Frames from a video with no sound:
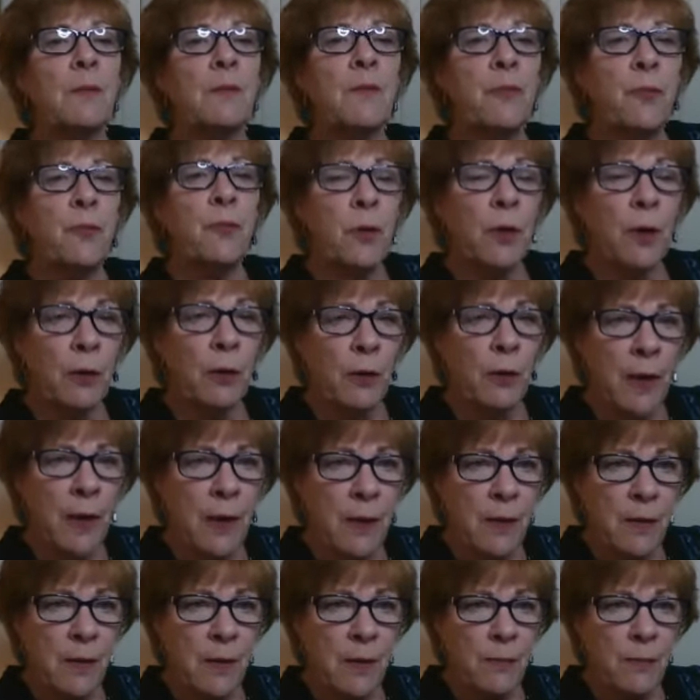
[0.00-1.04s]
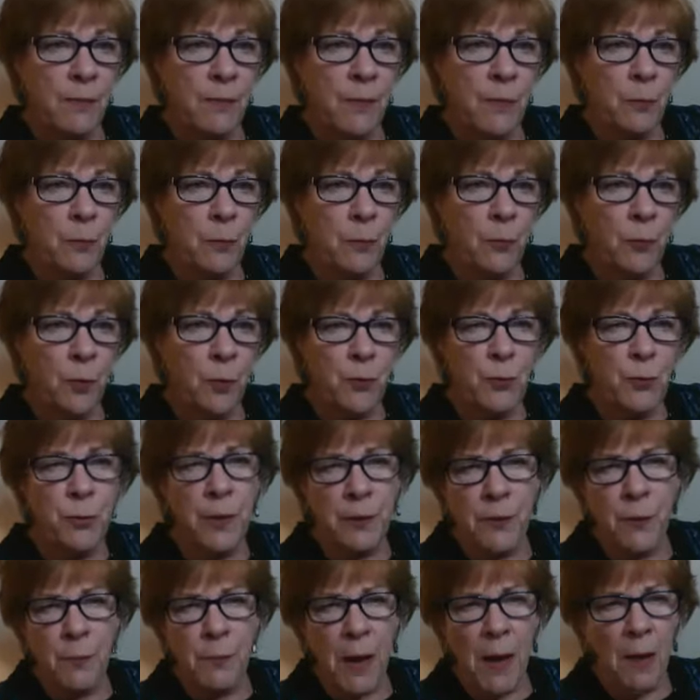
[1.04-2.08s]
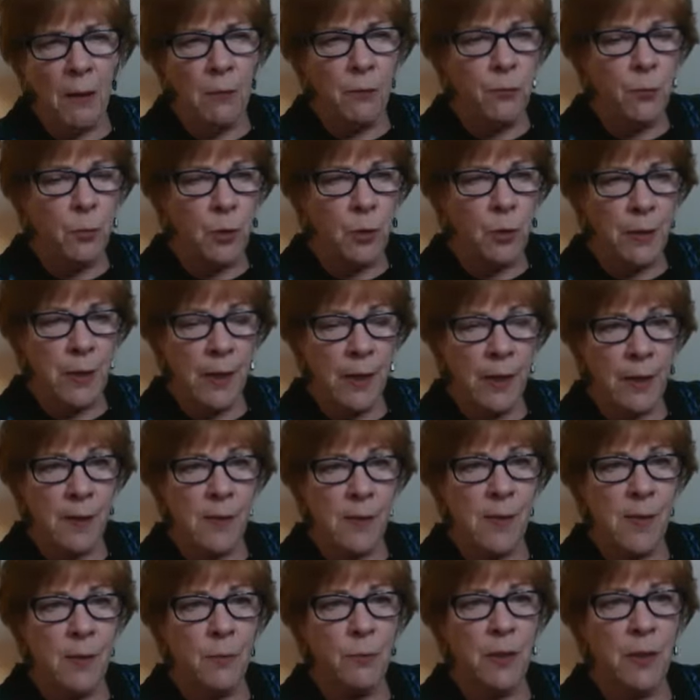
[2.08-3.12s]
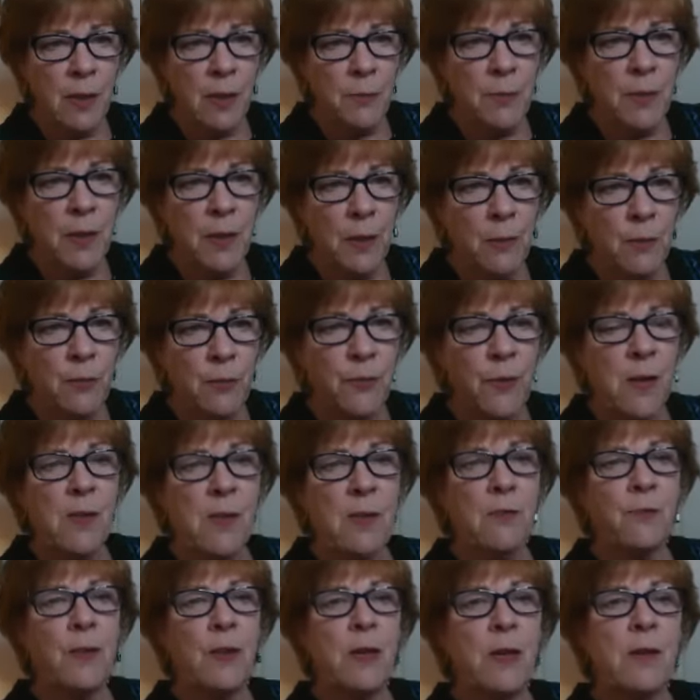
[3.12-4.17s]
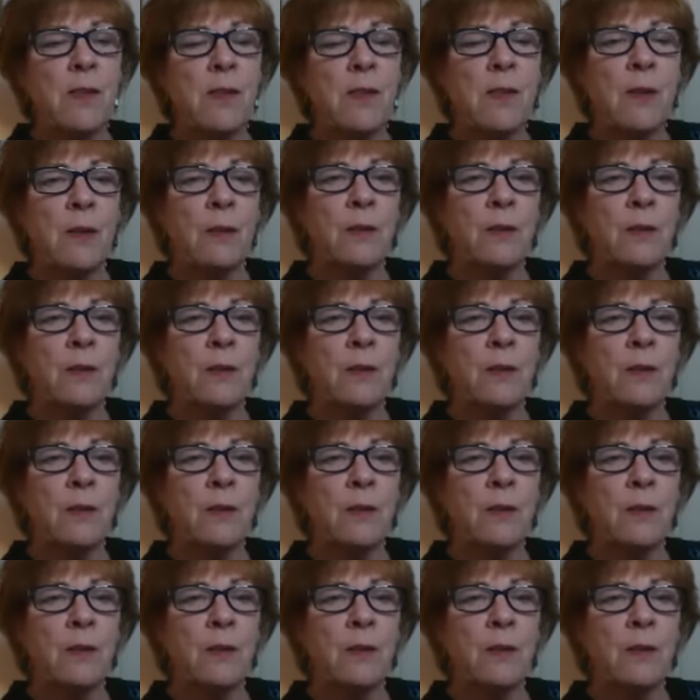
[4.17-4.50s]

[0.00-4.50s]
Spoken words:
for a retreat of about 4 days, and we come together face to face.